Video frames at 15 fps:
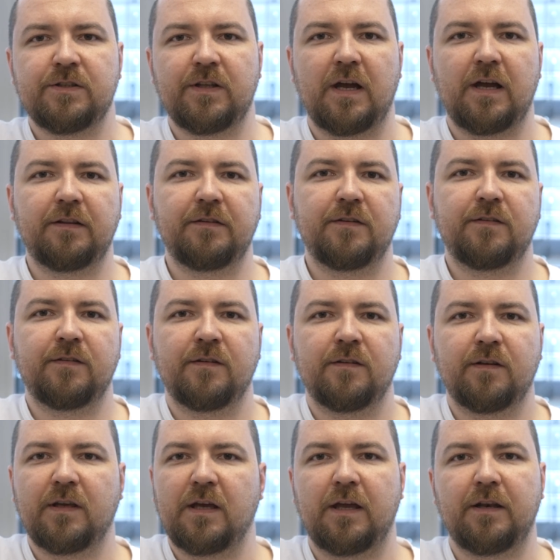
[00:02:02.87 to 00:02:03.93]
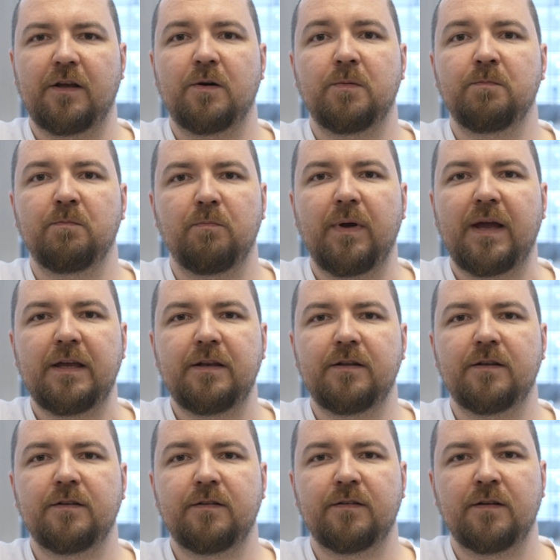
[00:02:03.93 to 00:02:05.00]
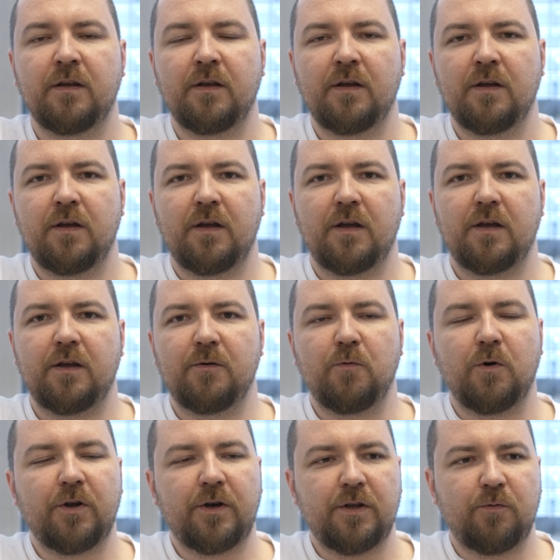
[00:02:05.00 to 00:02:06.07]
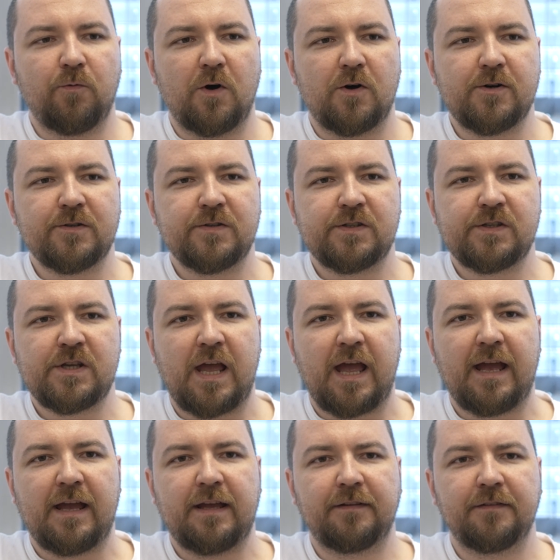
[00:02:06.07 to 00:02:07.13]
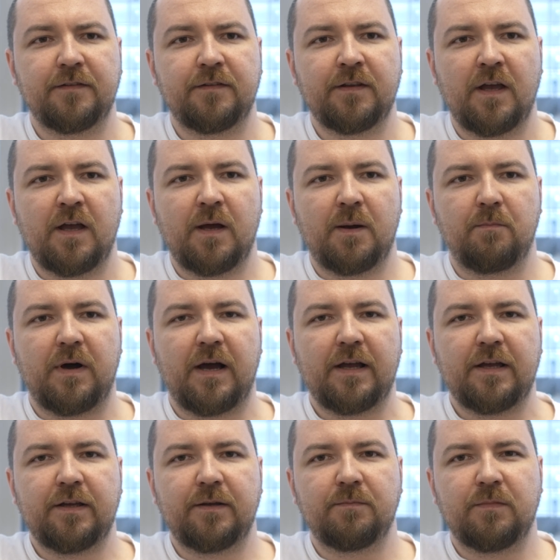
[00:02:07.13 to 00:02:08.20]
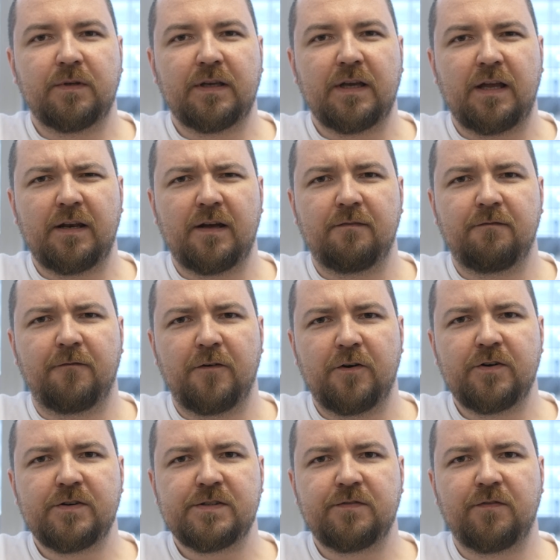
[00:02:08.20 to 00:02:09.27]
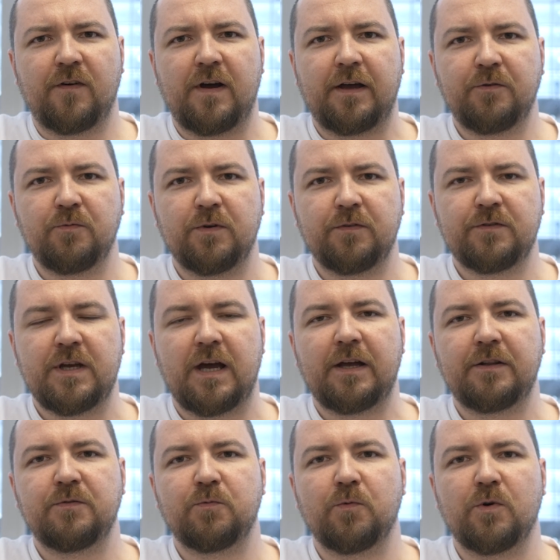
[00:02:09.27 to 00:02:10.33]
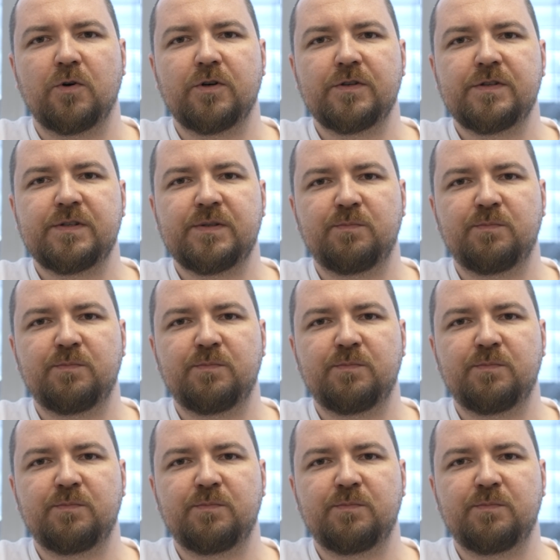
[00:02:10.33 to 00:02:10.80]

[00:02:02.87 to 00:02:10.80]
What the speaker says: that kind of made it what it was. And my kind of first thought with that was